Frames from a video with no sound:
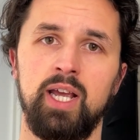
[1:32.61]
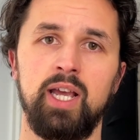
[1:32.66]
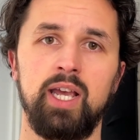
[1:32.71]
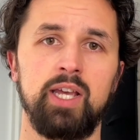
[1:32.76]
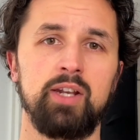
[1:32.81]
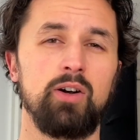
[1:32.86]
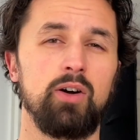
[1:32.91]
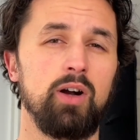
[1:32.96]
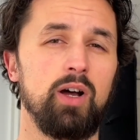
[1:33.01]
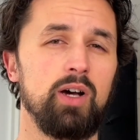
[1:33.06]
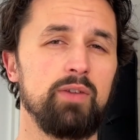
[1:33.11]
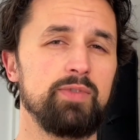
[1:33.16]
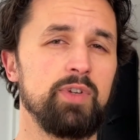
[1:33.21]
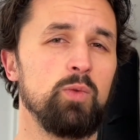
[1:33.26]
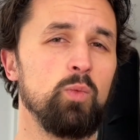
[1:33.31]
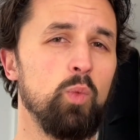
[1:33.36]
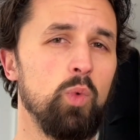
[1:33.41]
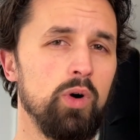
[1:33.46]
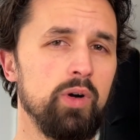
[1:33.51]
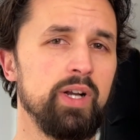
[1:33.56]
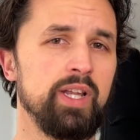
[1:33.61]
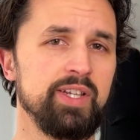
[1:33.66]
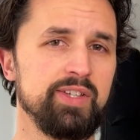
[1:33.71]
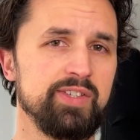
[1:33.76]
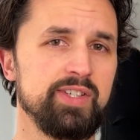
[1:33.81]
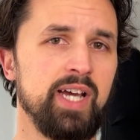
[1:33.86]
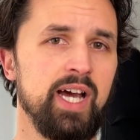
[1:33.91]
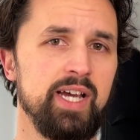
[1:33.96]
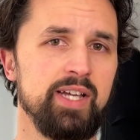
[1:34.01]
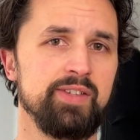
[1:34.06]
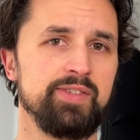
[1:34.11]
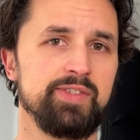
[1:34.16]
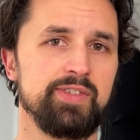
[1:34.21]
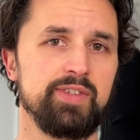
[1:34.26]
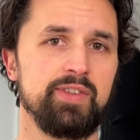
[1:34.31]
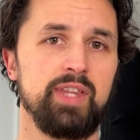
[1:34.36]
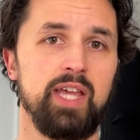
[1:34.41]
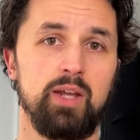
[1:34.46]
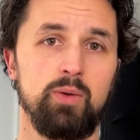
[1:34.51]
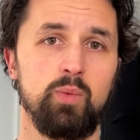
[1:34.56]
and are often warning signs
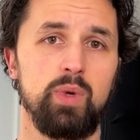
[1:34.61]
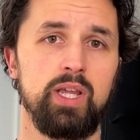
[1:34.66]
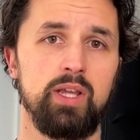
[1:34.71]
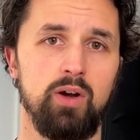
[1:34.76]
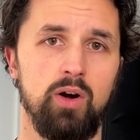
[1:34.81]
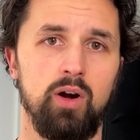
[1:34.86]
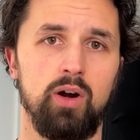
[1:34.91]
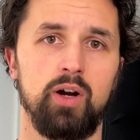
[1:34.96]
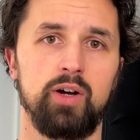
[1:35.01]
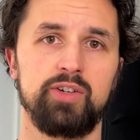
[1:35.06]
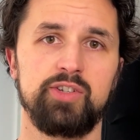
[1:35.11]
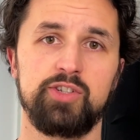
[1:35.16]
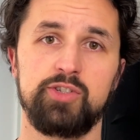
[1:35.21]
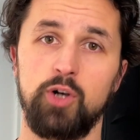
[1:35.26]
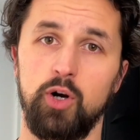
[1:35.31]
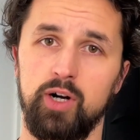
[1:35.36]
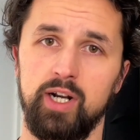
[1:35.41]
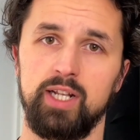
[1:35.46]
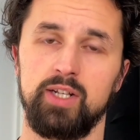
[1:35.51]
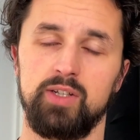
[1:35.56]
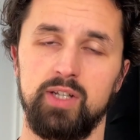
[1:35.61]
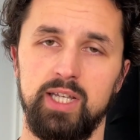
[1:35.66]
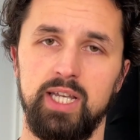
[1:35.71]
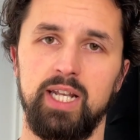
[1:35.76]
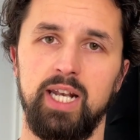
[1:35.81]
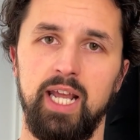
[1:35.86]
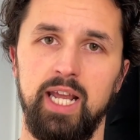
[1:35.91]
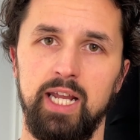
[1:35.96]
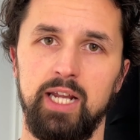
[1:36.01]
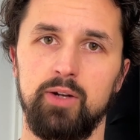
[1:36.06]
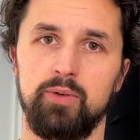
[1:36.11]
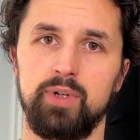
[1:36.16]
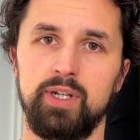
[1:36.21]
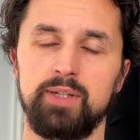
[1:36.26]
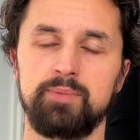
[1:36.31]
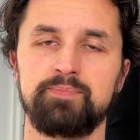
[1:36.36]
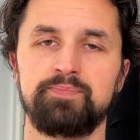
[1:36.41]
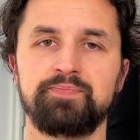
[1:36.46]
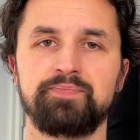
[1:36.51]
that we are starting to get angry.